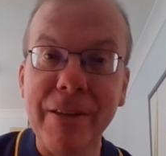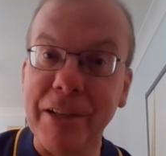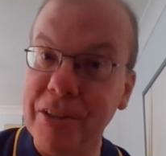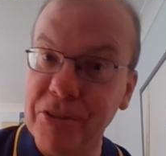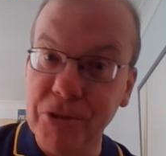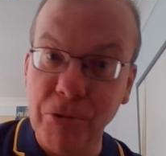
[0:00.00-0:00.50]

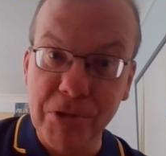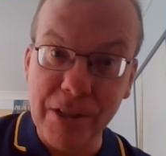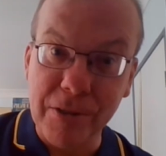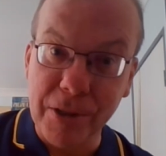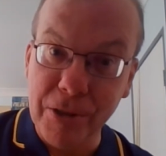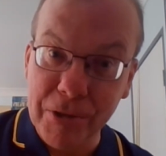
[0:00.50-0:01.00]
That's
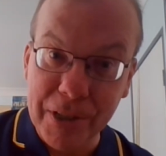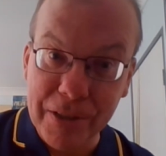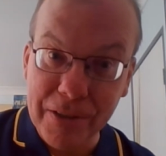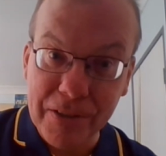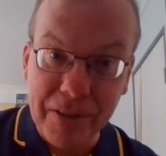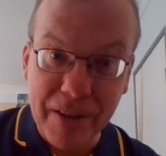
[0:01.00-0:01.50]
insulting to the
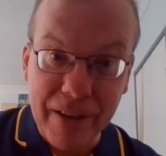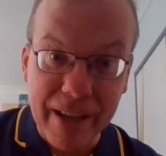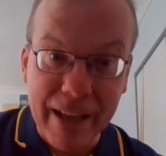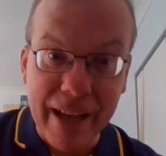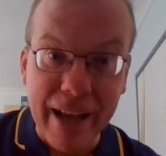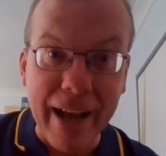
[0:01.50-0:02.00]
audience
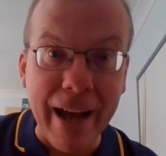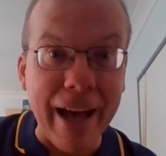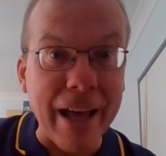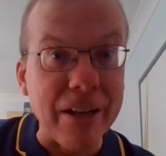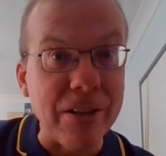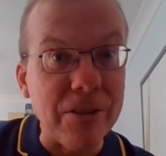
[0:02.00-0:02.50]

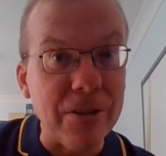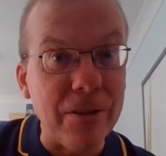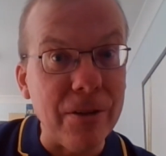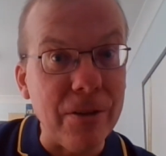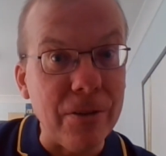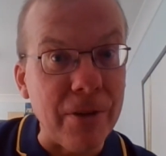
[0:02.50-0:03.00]
and
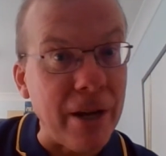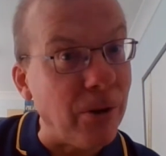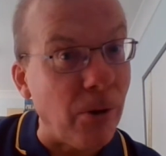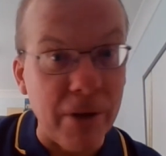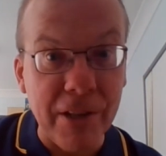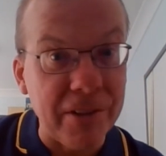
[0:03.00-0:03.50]
they're
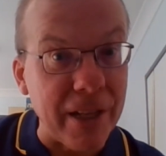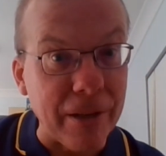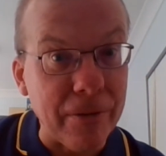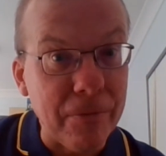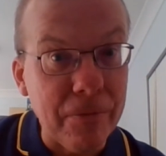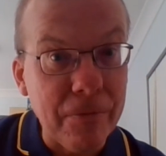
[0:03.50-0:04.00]
not listening.